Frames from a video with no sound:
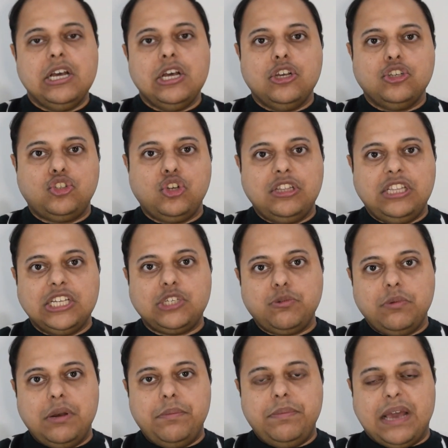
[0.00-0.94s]
So this
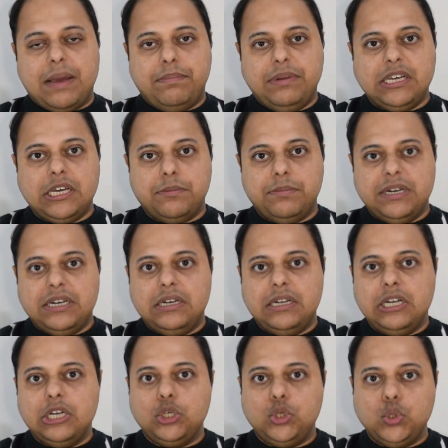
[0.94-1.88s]
will be applicable
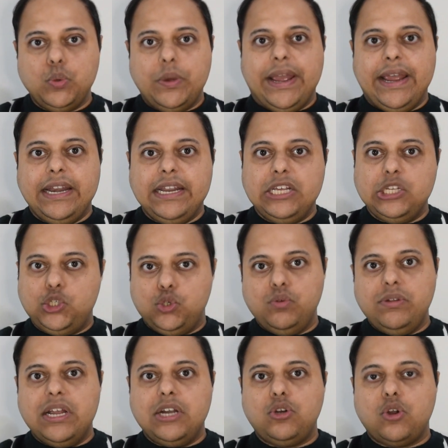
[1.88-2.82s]
to any
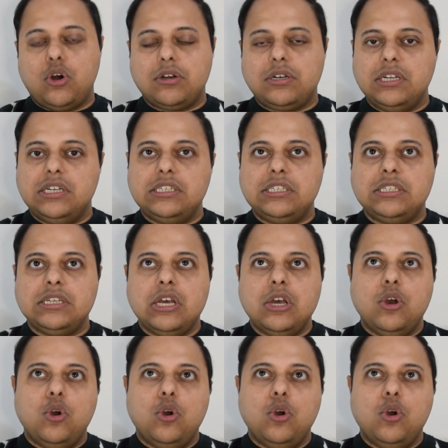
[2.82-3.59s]
junior doctors